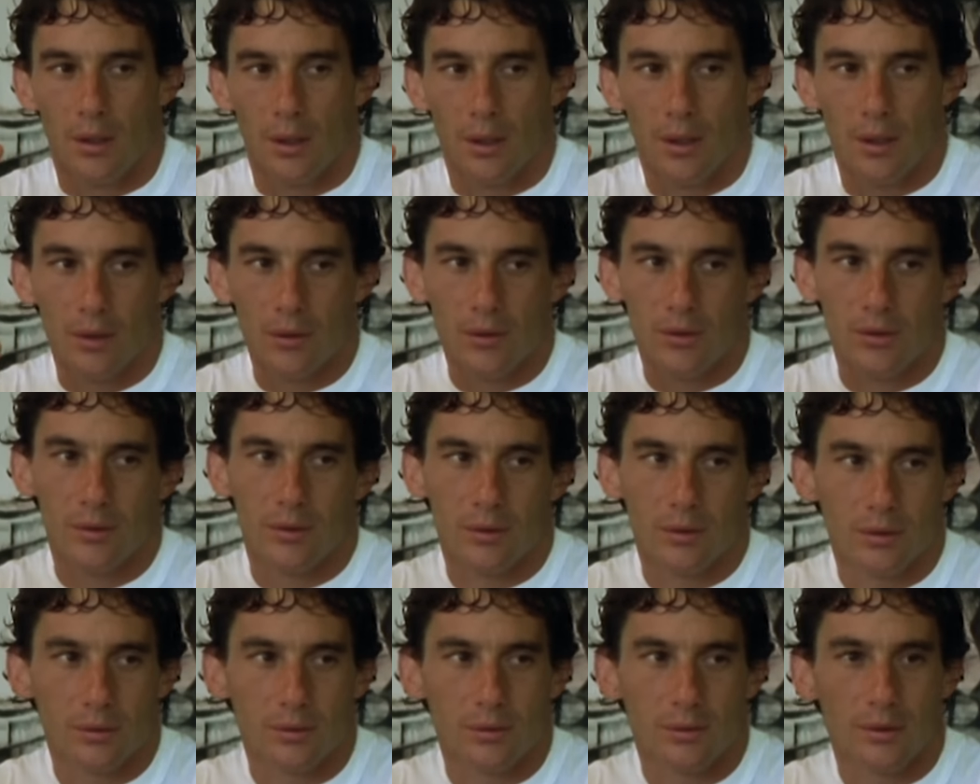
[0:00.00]
also
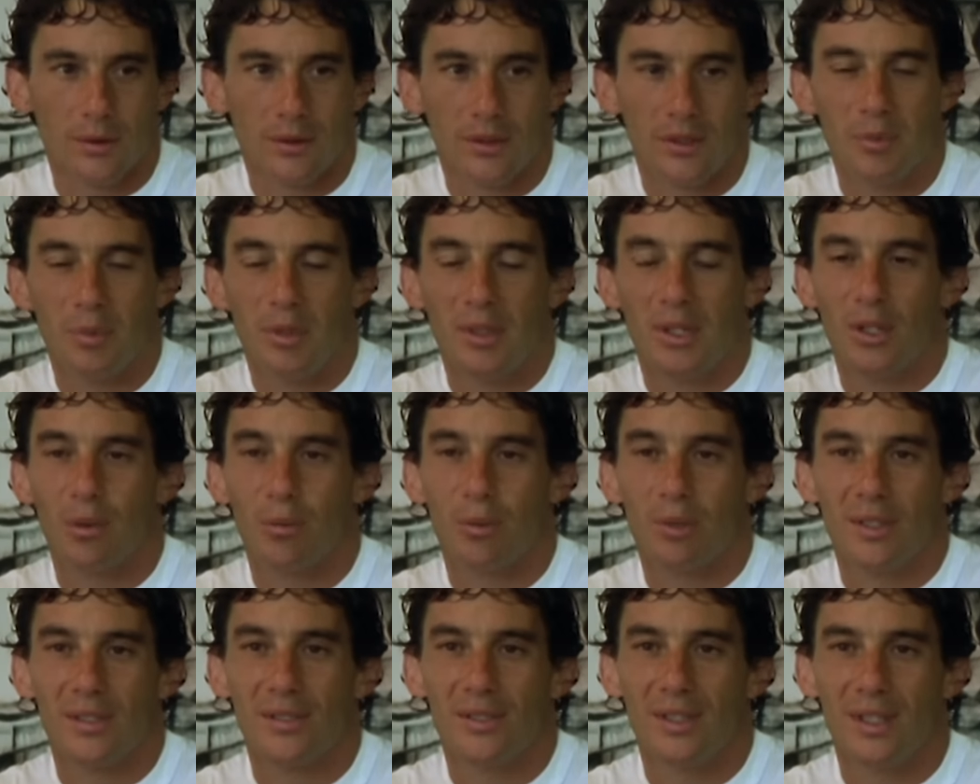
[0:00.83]
typical
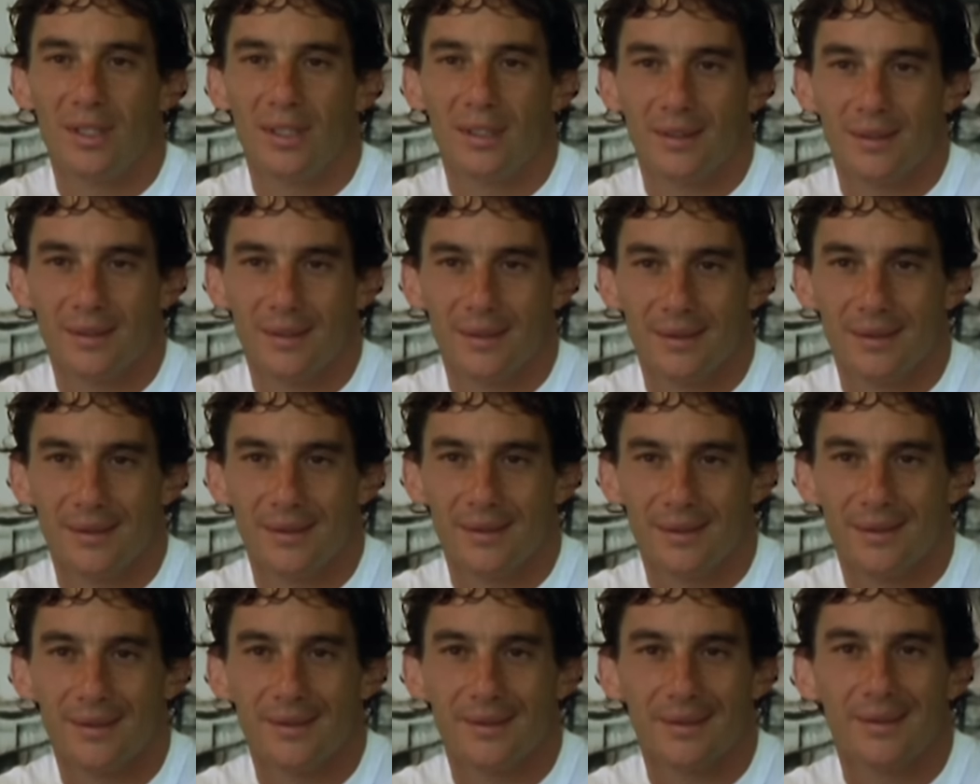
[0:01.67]
Brazilian
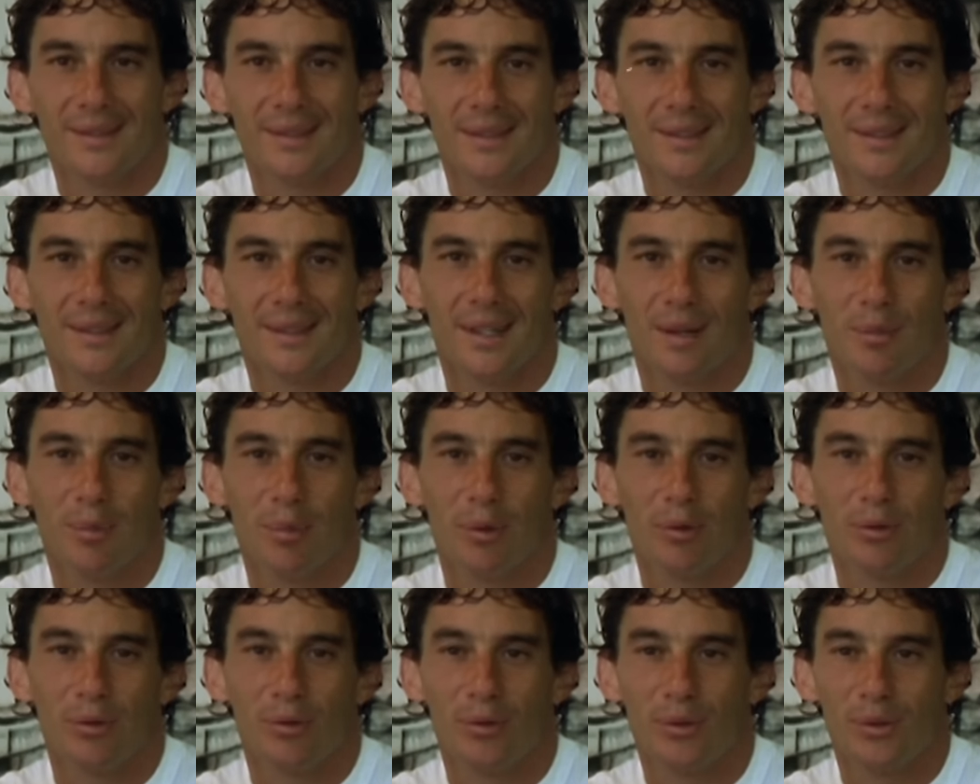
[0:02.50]
type
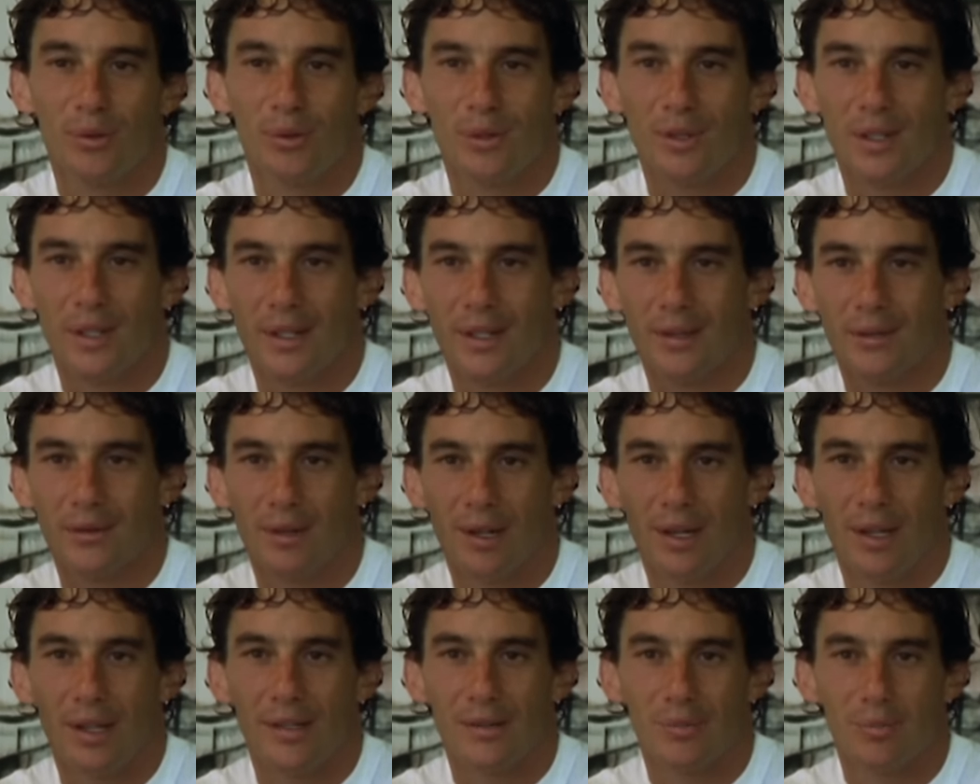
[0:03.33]
of food like
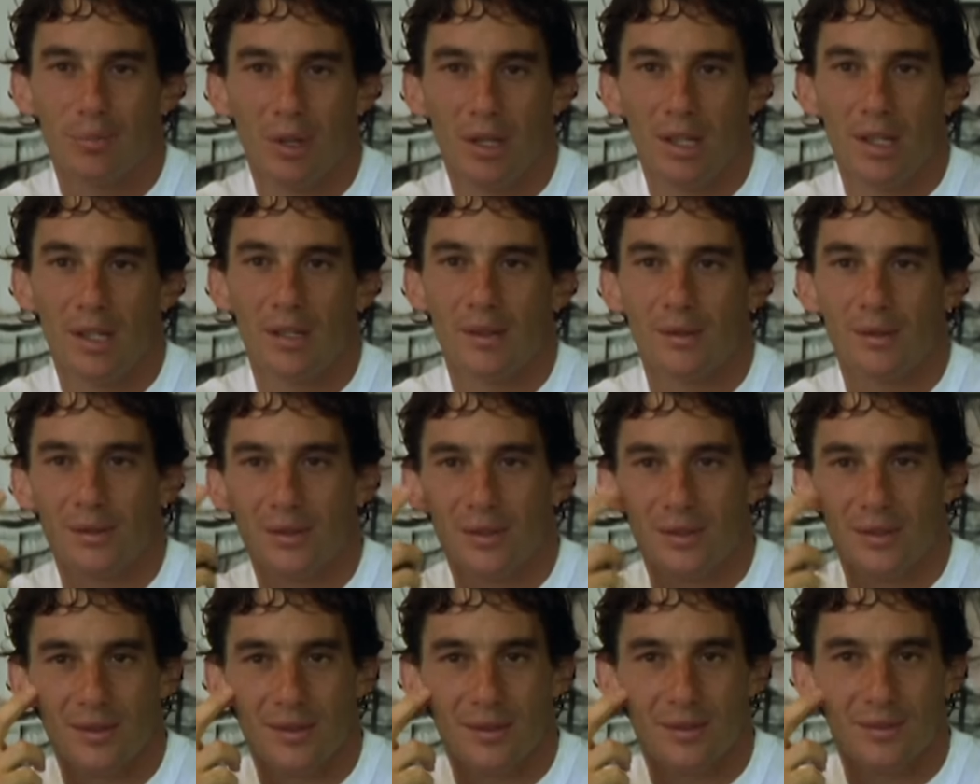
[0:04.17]
rice,
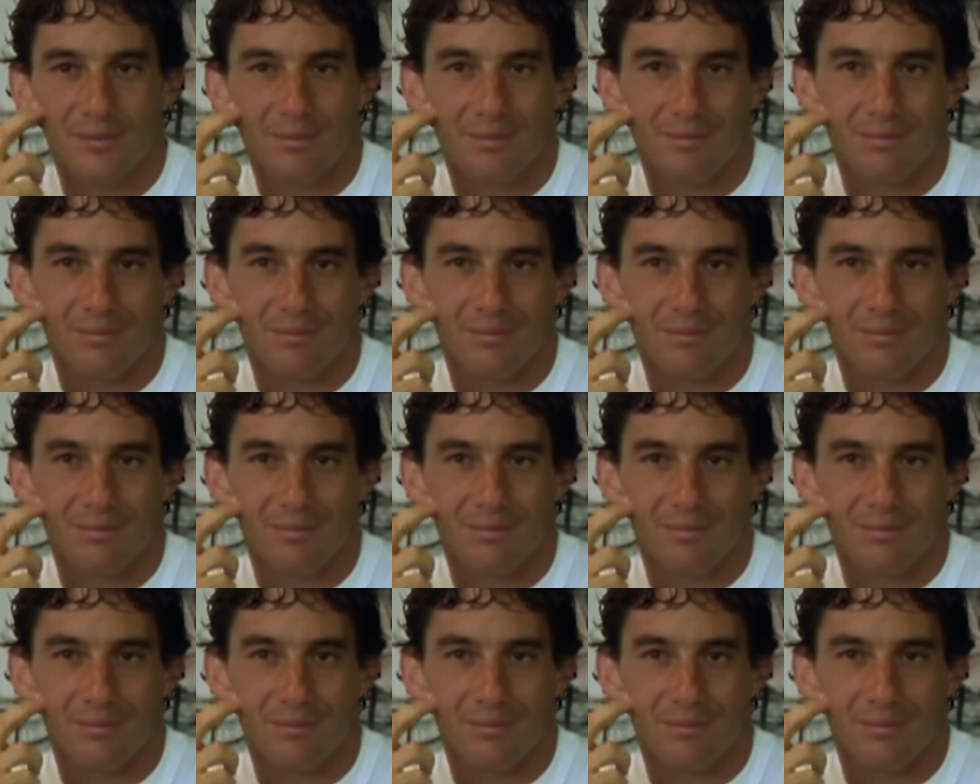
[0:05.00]
beans,